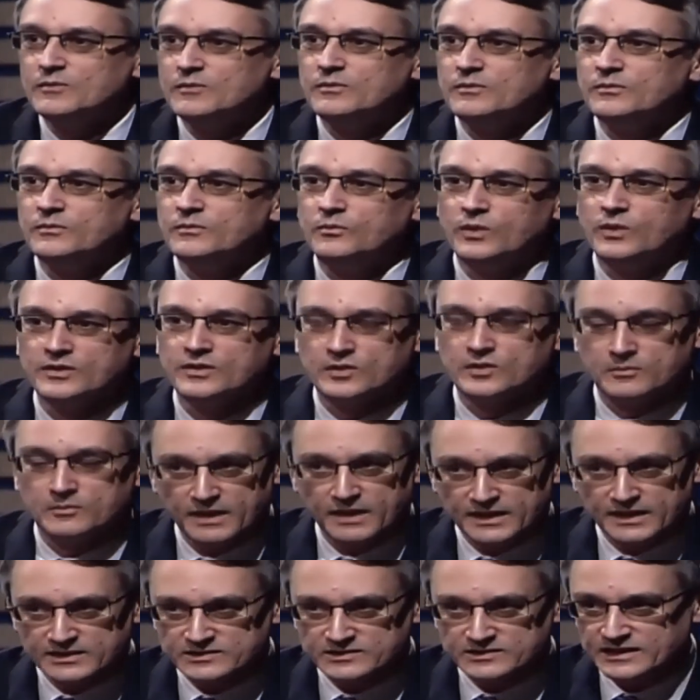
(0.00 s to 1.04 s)
whether it
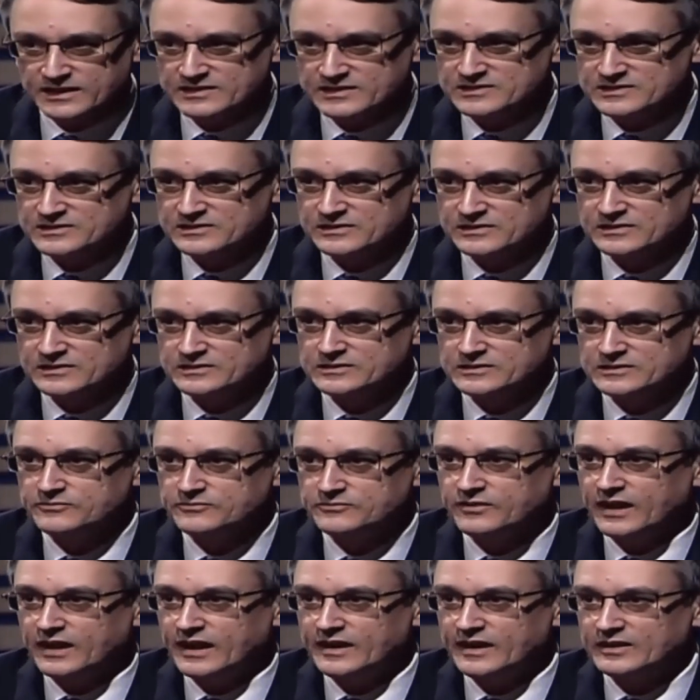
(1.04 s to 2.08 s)
makes sense to
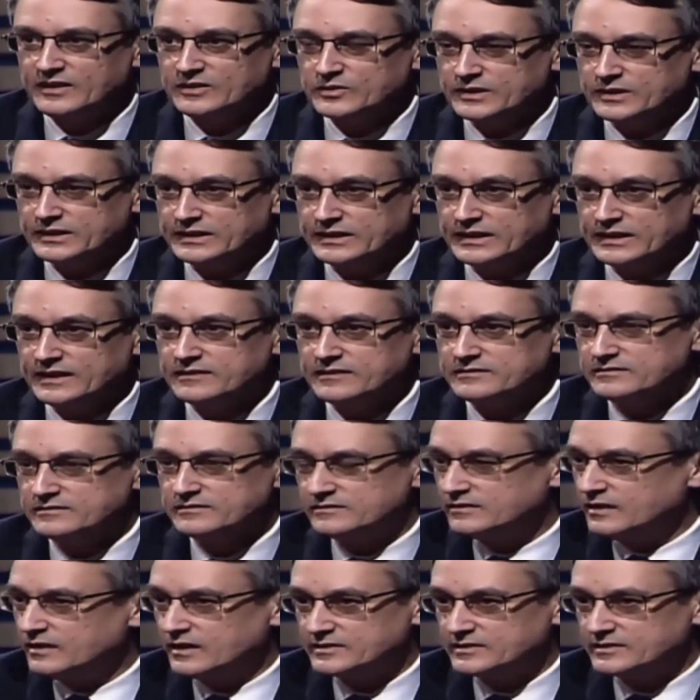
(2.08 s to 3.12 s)
file or to get
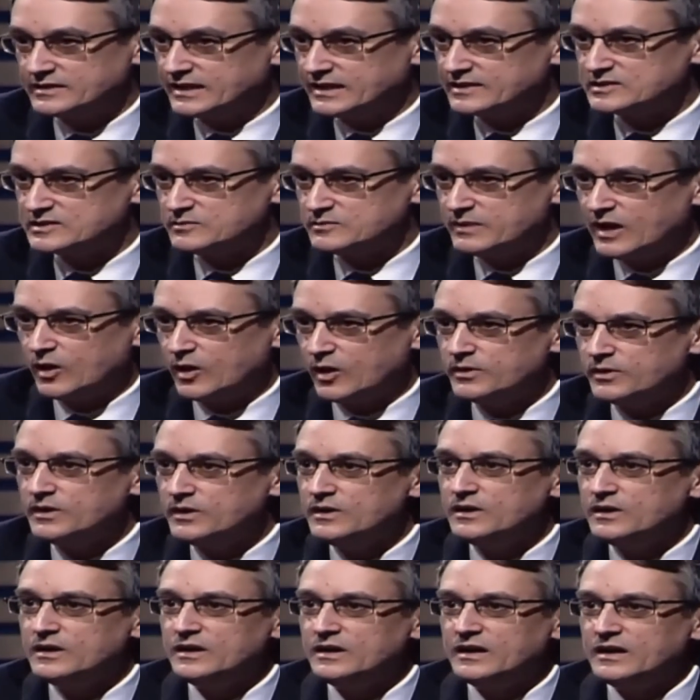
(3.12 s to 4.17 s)
some help.
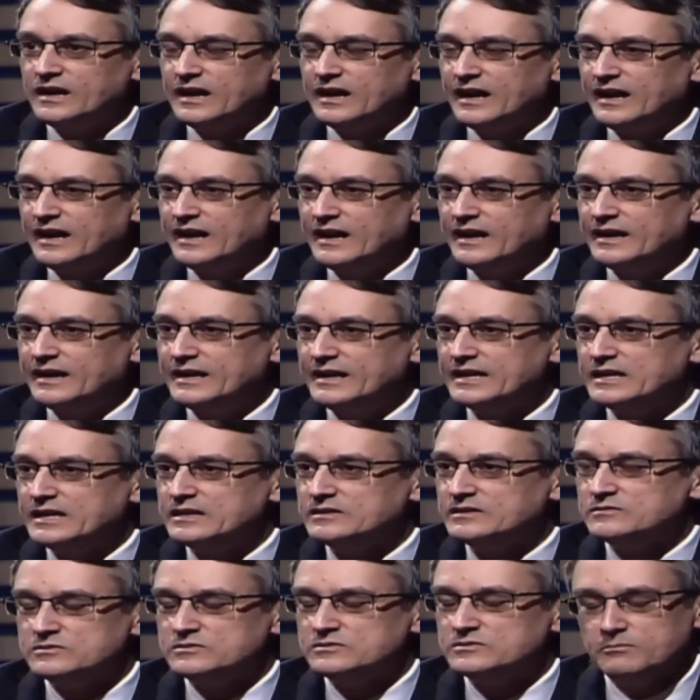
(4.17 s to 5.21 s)

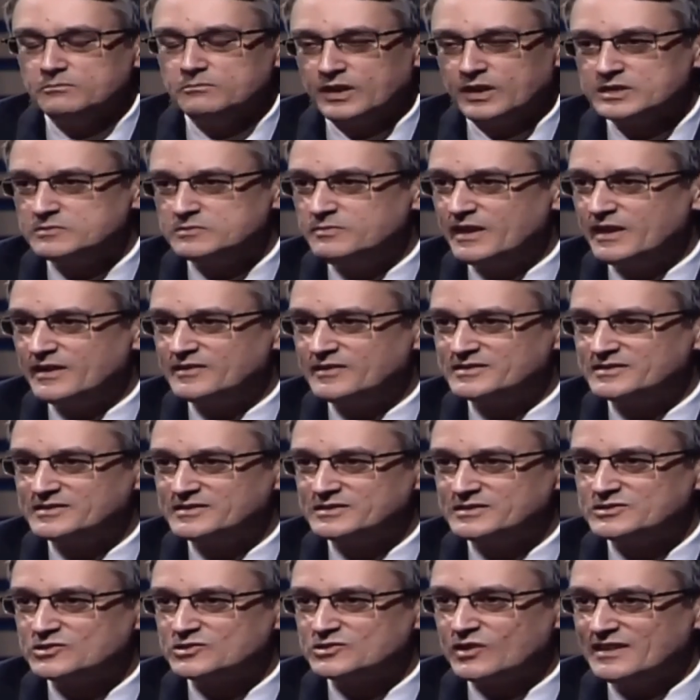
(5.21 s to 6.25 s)
It's much better to
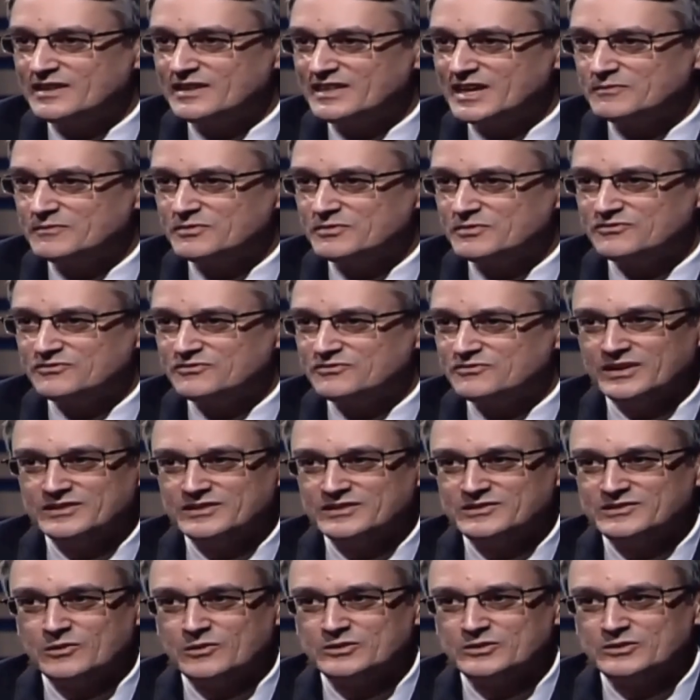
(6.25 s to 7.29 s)
try that before you
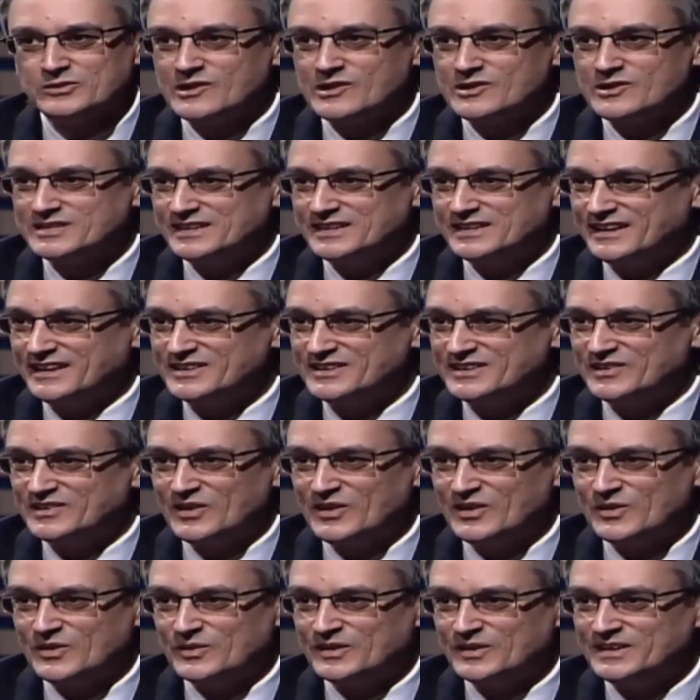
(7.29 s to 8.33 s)
go charging in on your
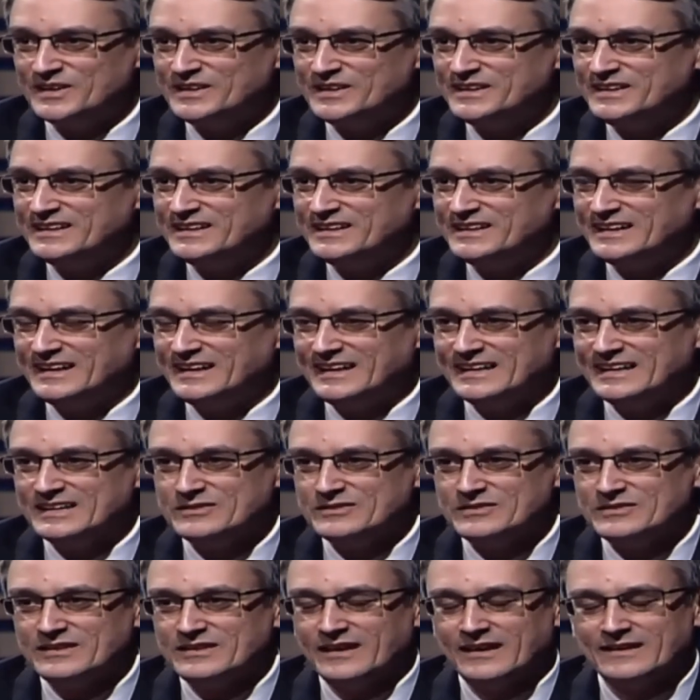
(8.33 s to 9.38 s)
own.
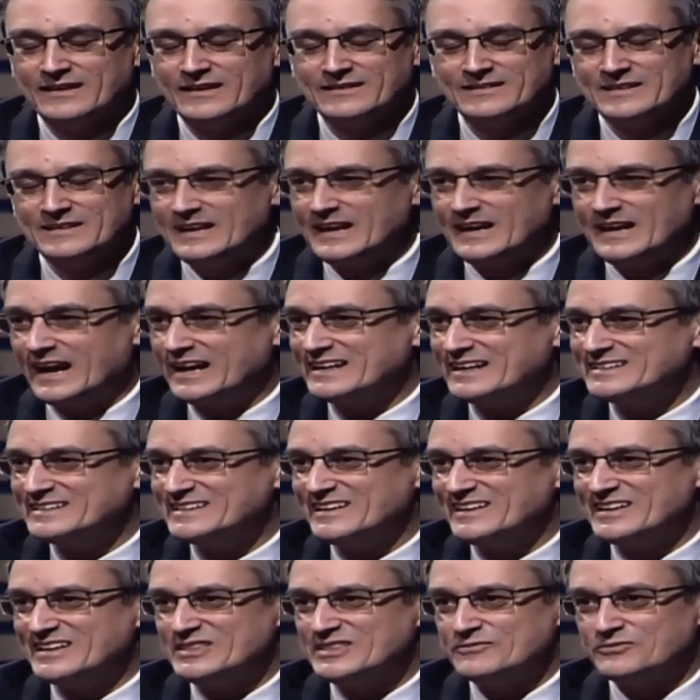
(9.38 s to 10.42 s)
I can tell you,
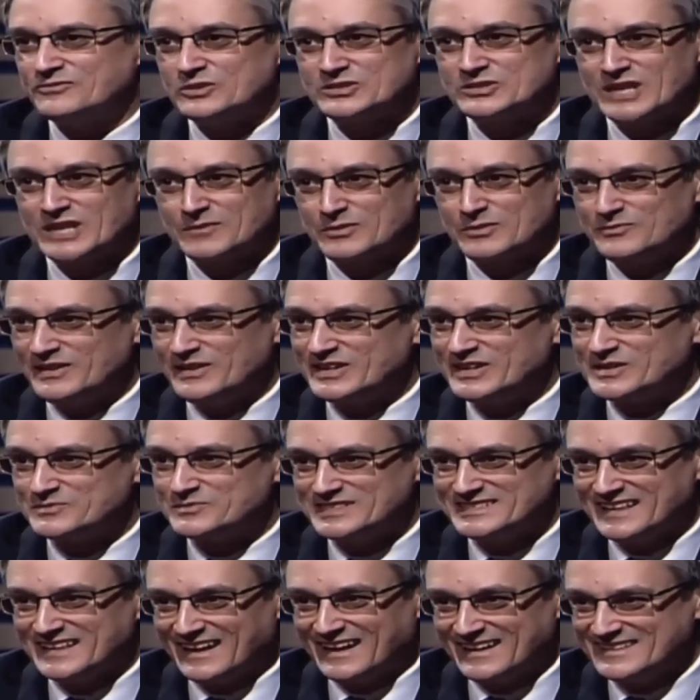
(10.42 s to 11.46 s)
the first couple bankruptcies
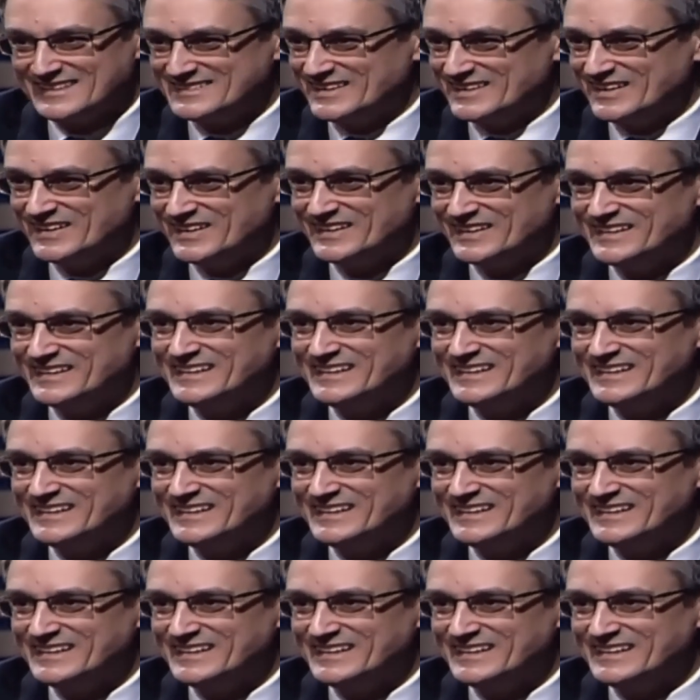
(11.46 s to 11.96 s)
I did,